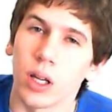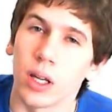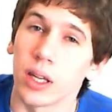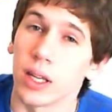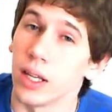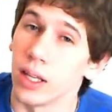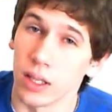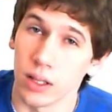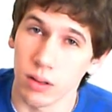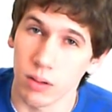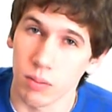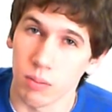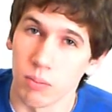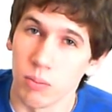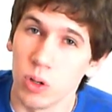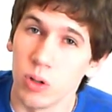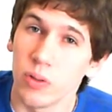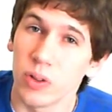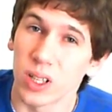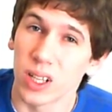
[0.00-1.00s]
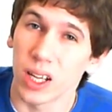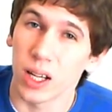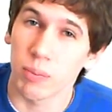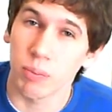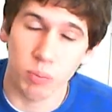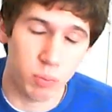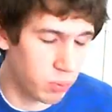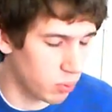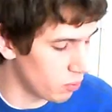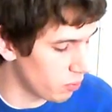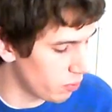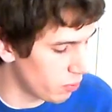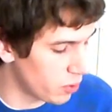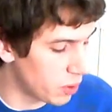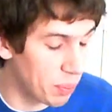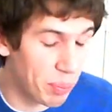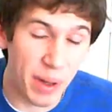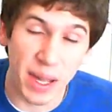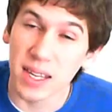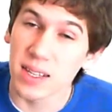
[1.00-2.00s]
Again, moving up
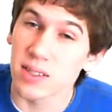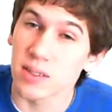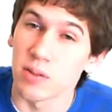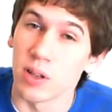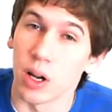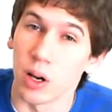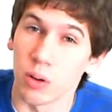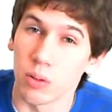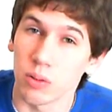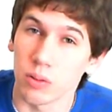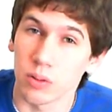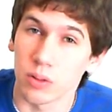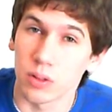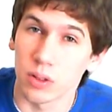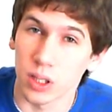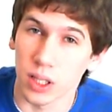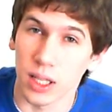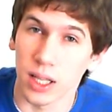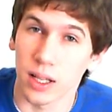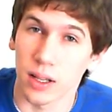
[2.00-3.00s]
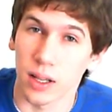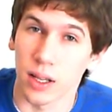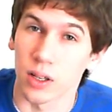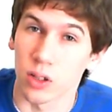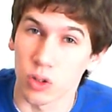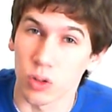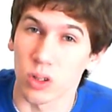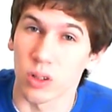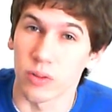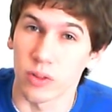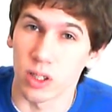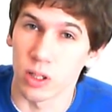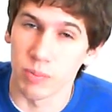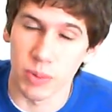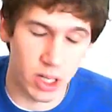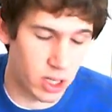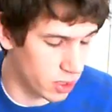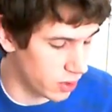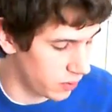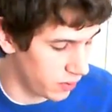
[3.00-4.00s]
the bass note to get a sort of a
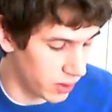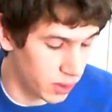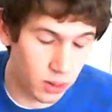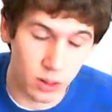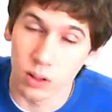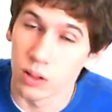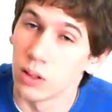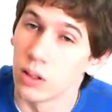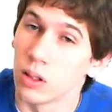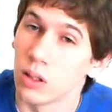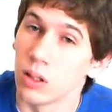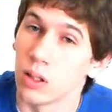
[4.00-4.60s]
diminished feel.